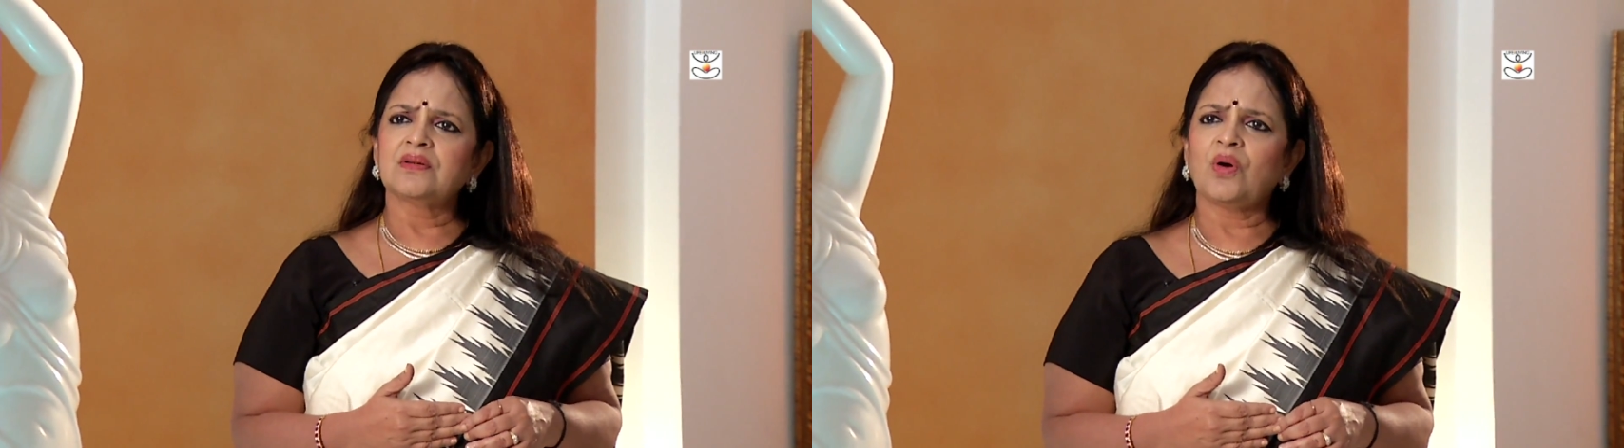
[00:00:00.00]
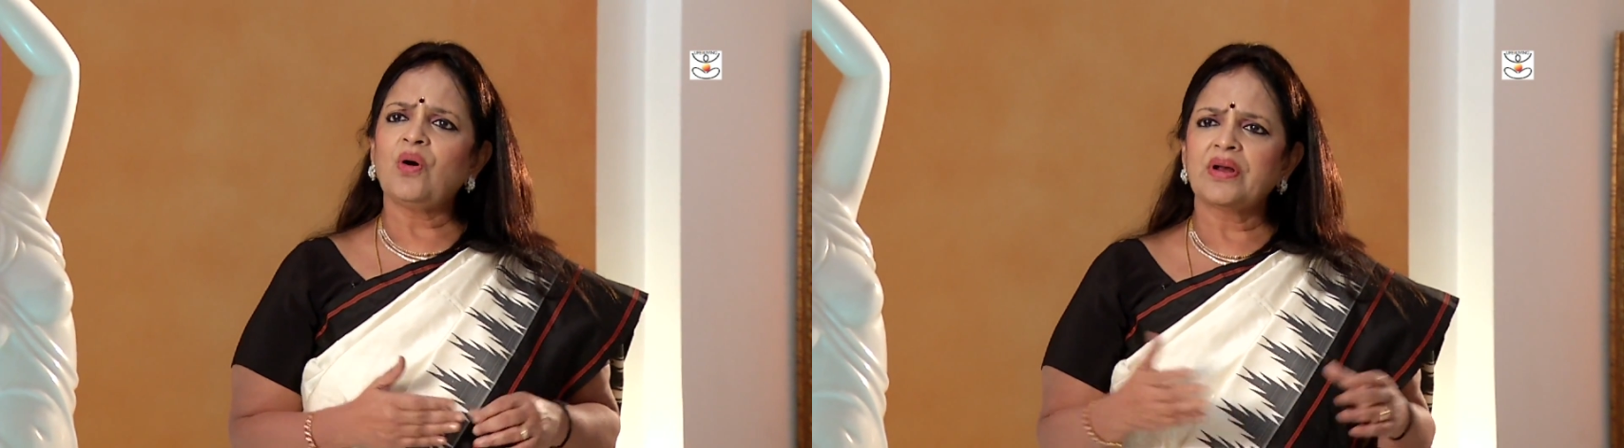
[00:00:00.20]

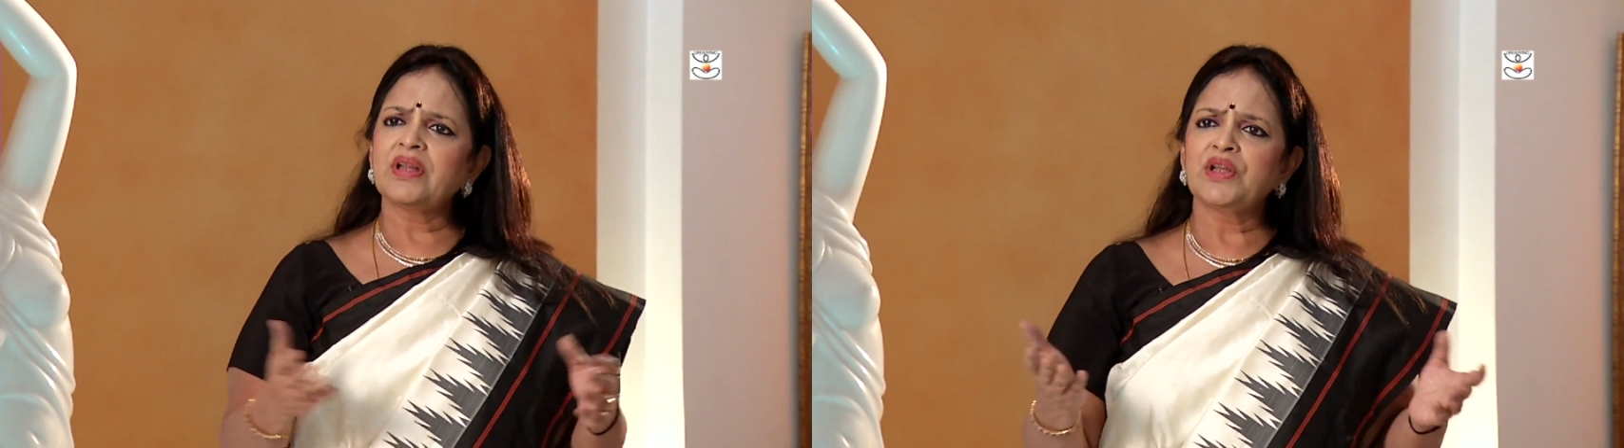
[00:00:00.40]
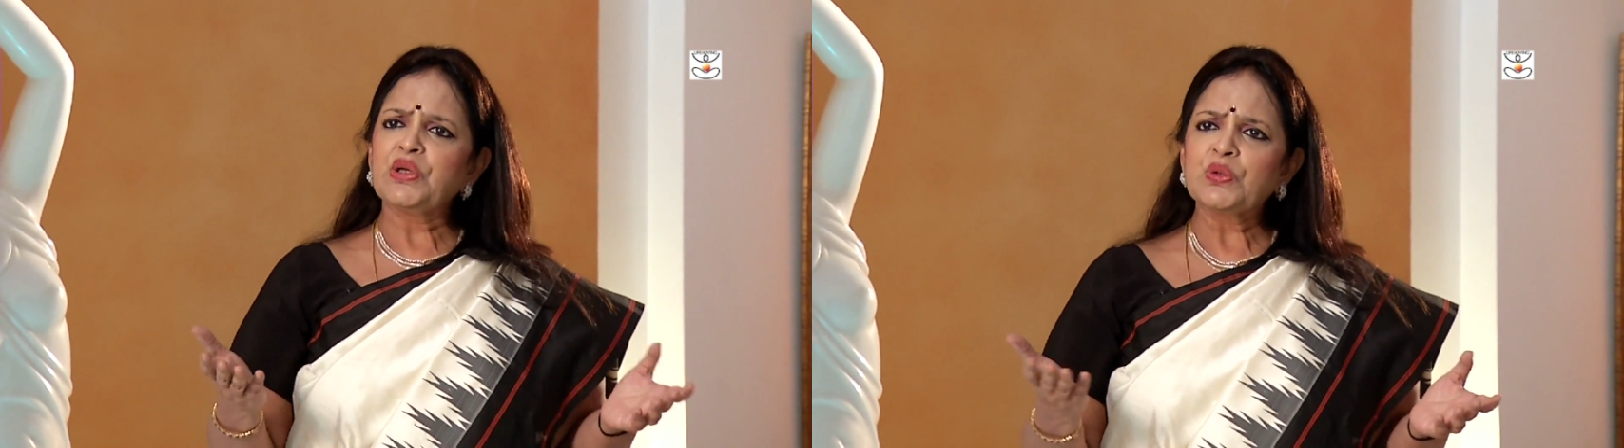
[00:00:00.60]
or
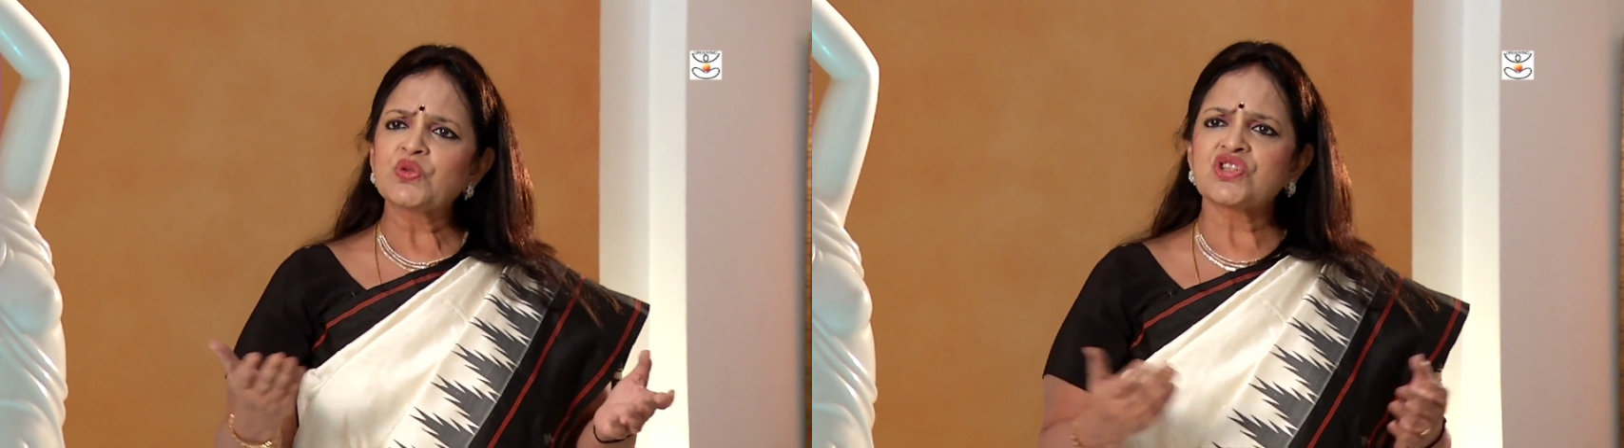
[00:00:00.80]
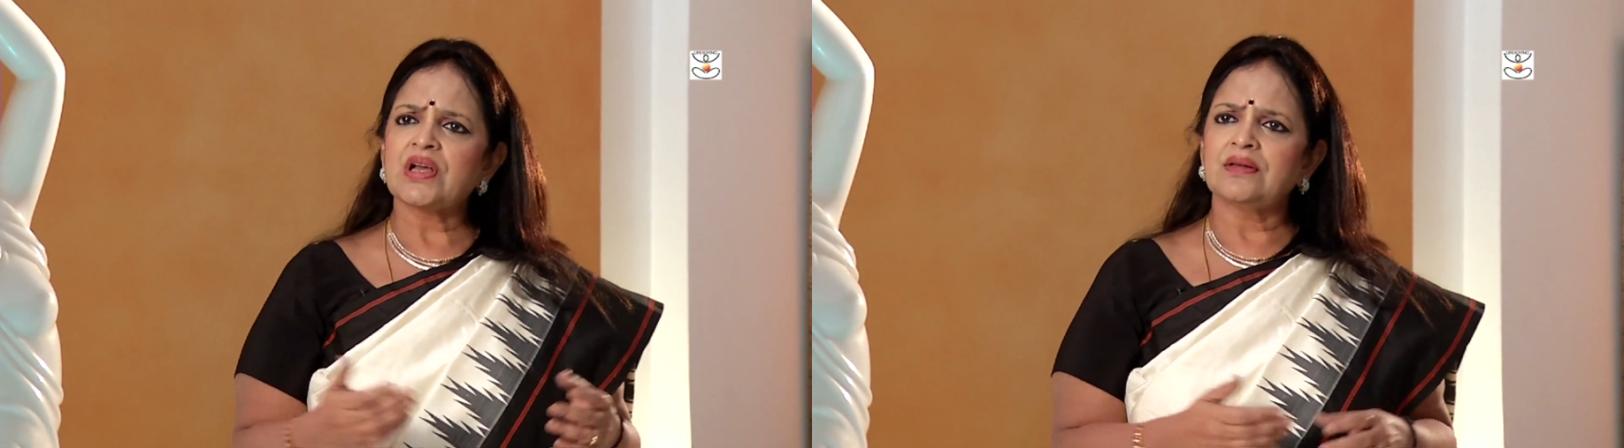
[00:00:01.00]
in the
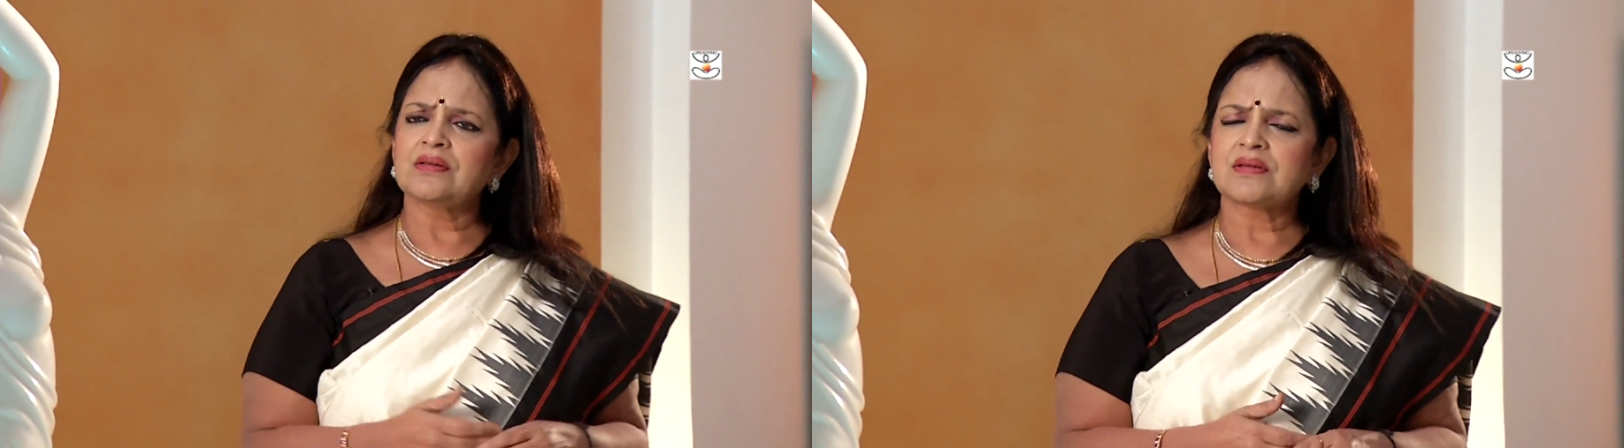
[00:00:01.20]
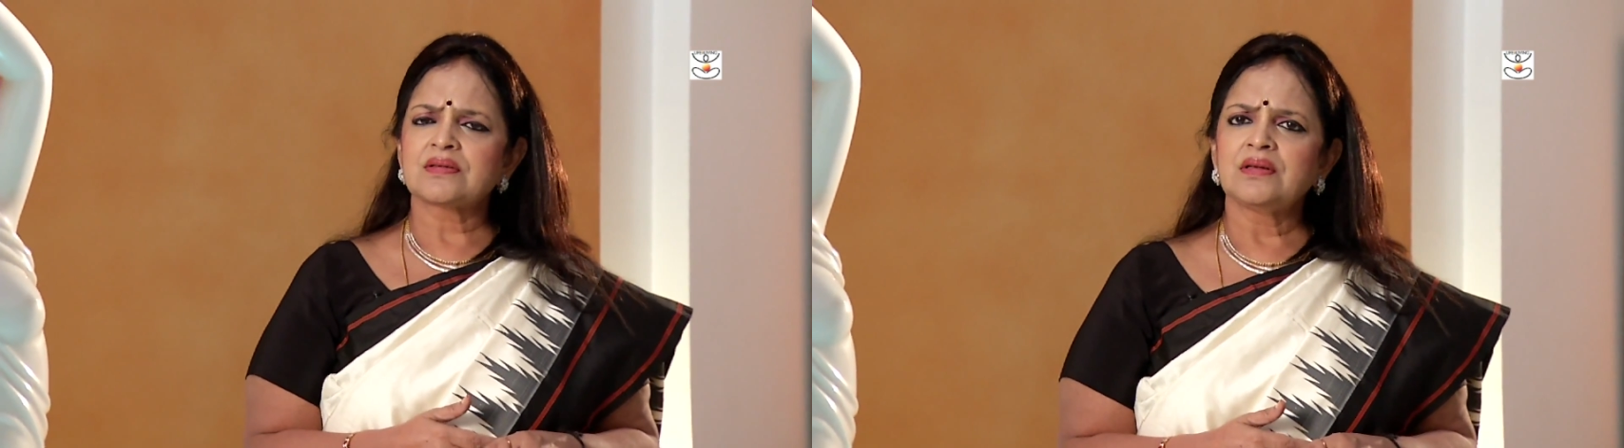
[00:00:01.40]
news
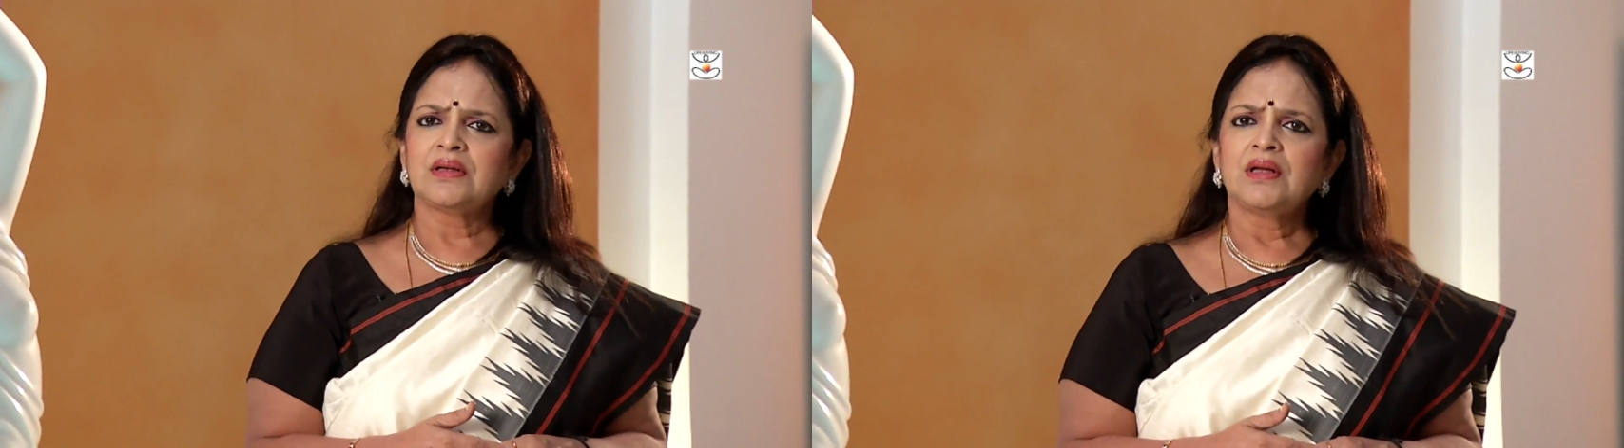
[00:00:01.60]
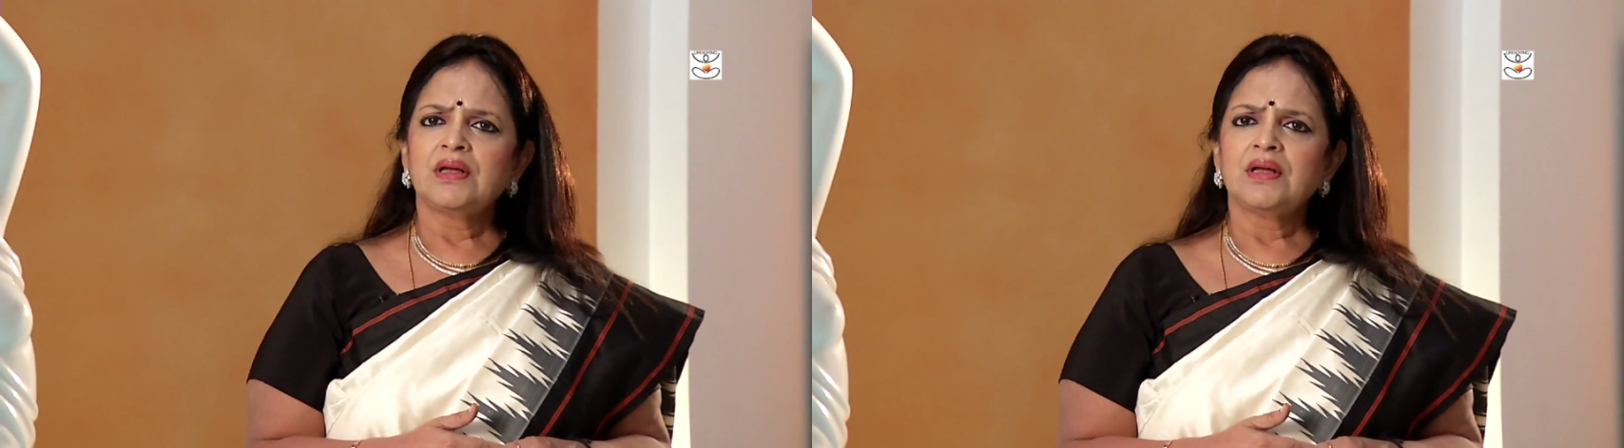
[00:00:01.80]
channels?